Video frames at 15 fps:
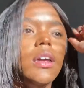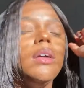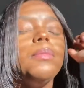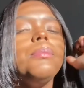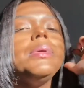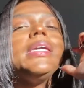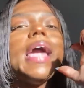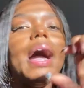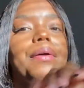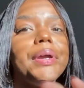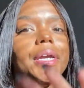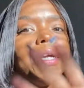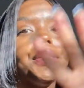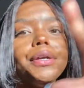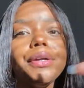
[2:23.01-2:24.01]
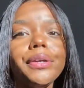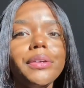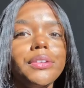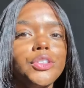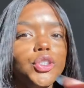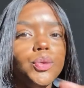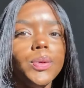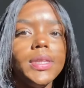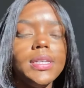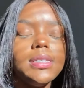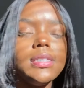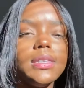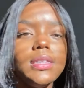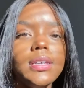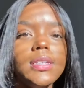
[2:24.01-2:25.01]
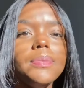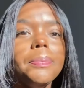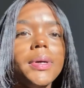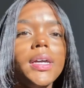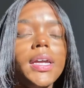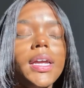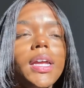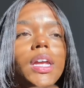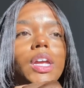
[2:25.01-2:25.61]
be out here doing this and this, but